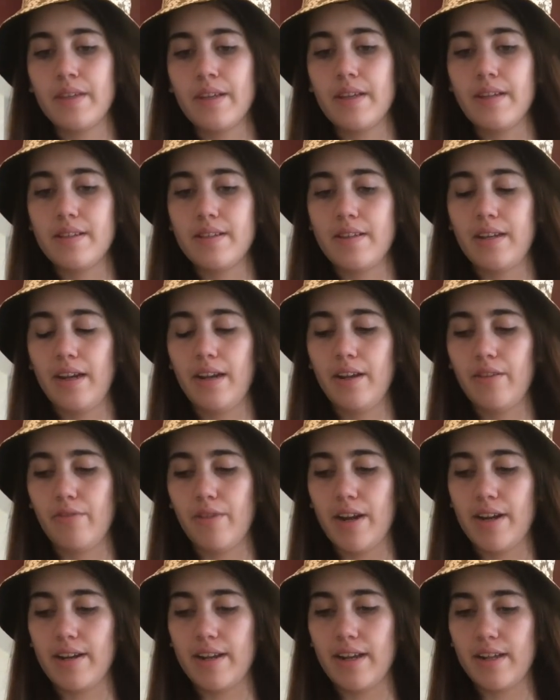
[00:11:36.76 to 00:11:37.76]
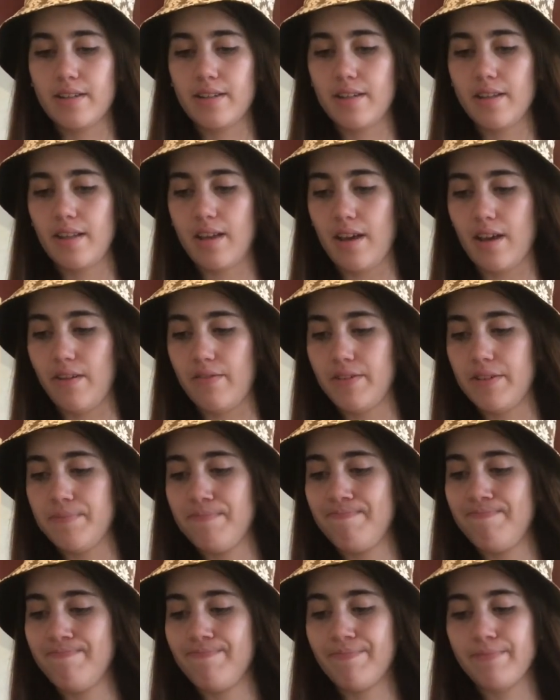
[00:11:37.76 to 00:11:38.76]
Standing right next to the oven,
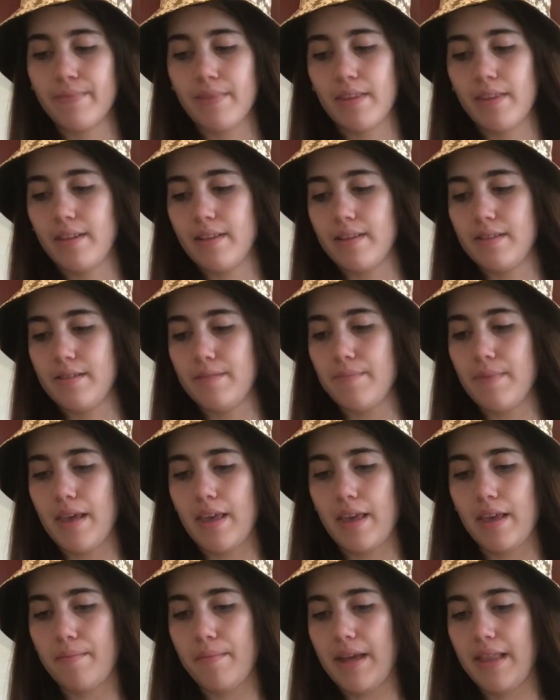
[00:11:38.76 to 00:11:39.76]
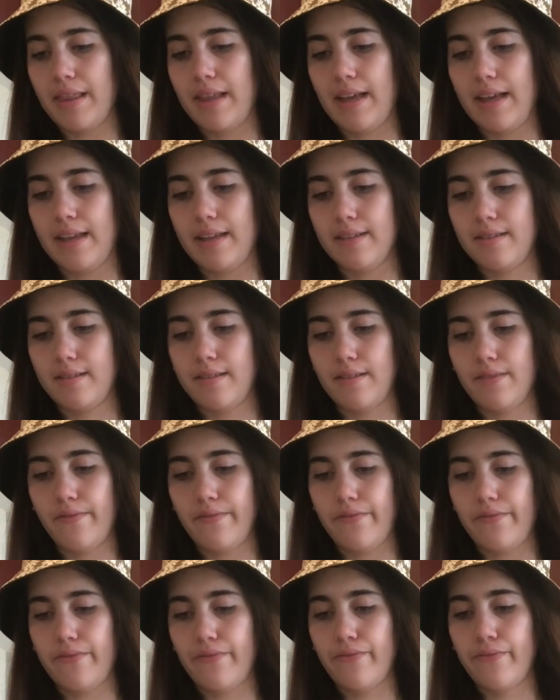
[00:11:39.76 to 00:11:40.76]
it's making my legs
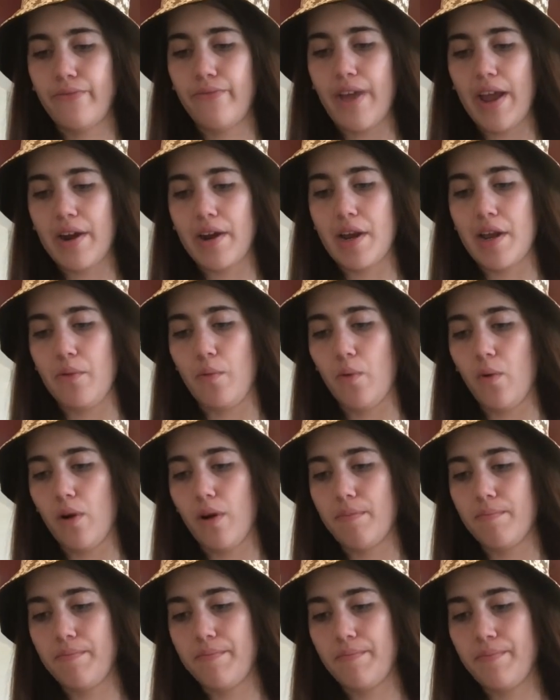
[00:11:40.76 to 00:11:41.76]
very warm.